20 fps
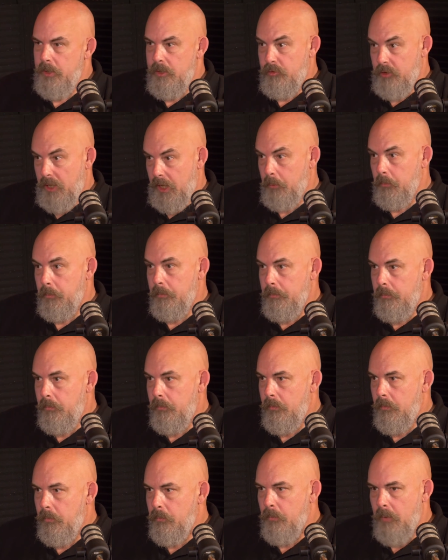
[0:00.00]
out.
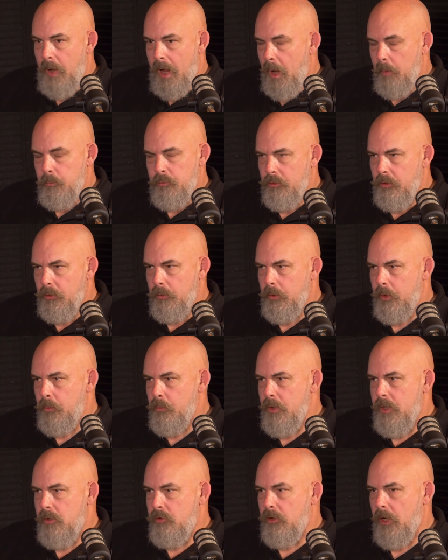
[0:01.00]
Absolutely
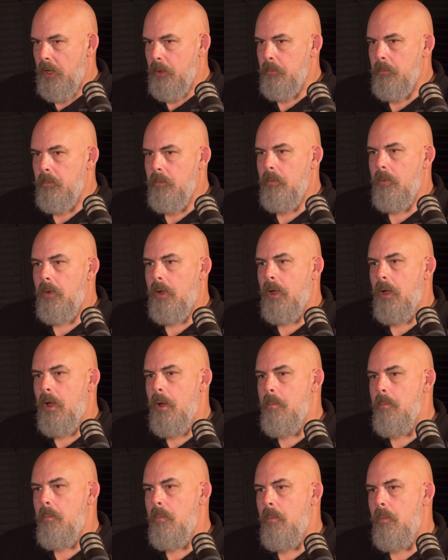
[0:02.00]
reach out.
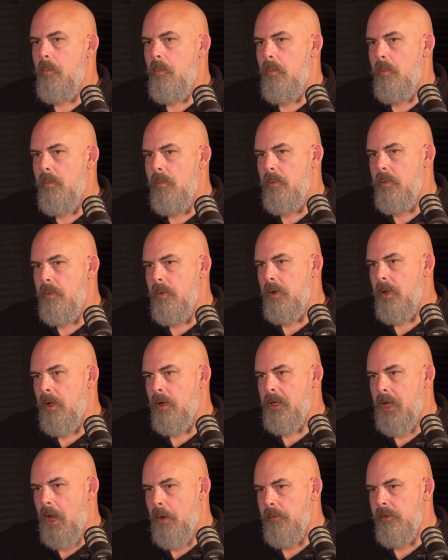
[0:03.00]
I
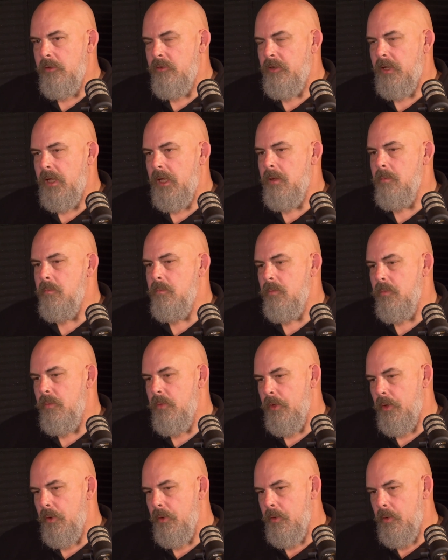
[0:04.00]
guarantee
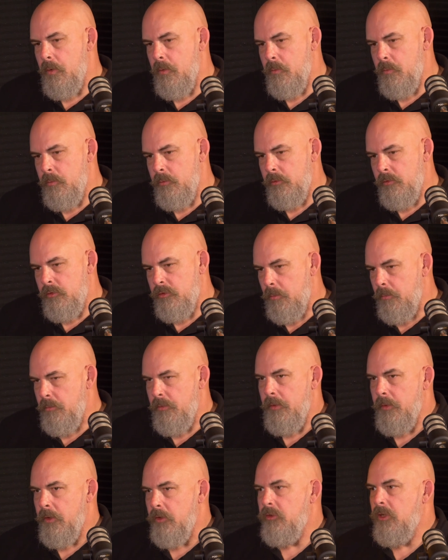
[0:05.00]
that
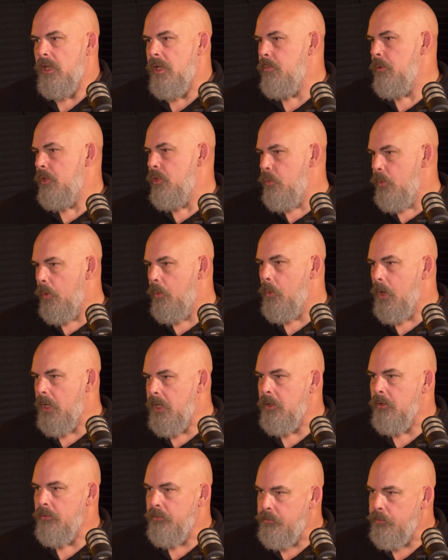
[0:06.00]
something that's keeping you
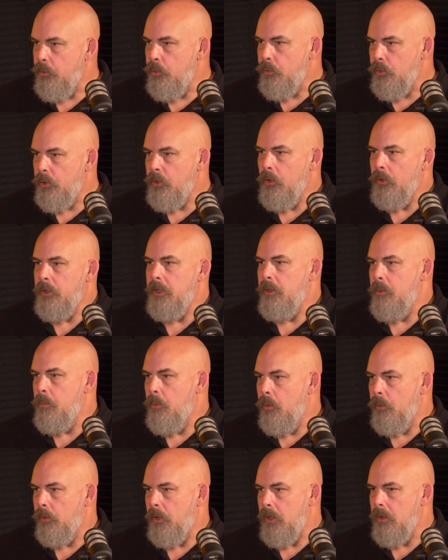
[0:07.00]
awake at 4 o'clock in the
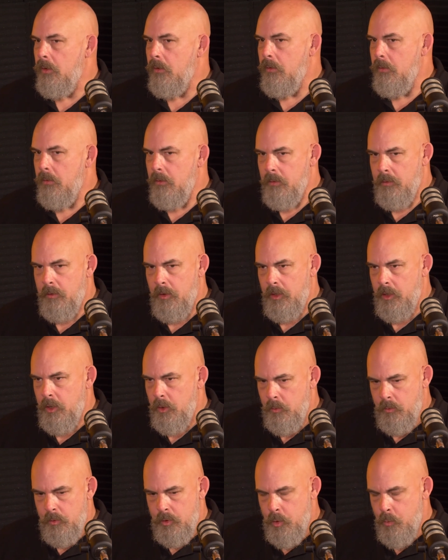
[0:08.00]
morning, that
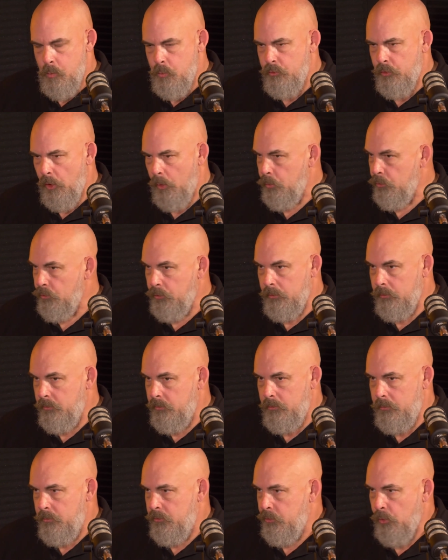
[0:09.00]
you don't
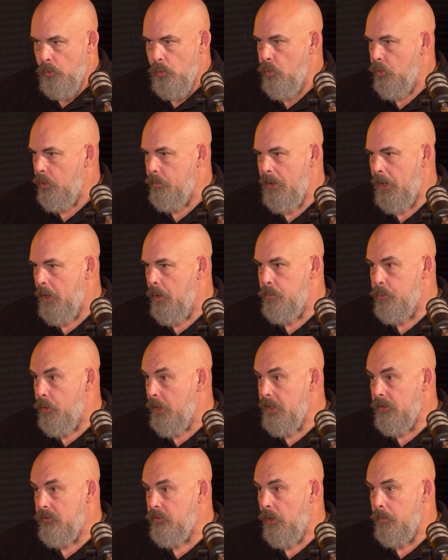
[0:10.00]
talk about at
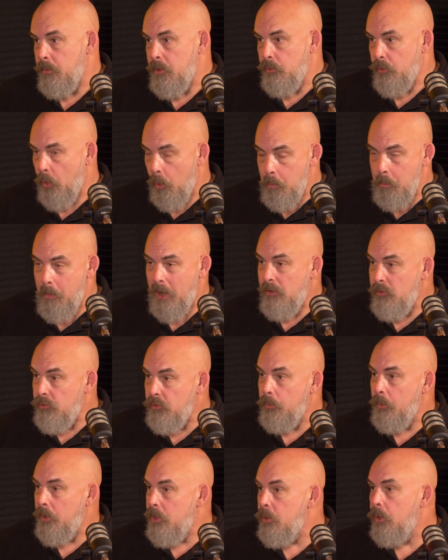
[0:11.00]
break time, you don't
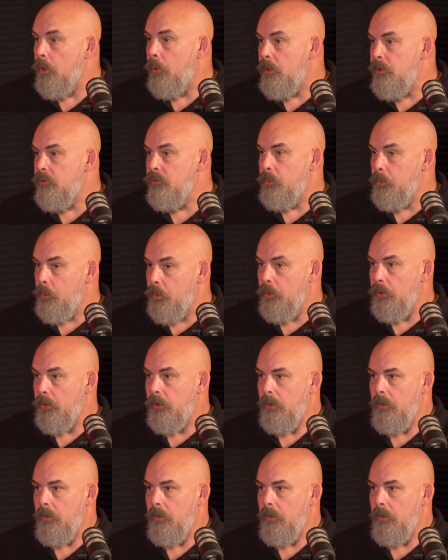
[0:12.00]
mention when you go into work,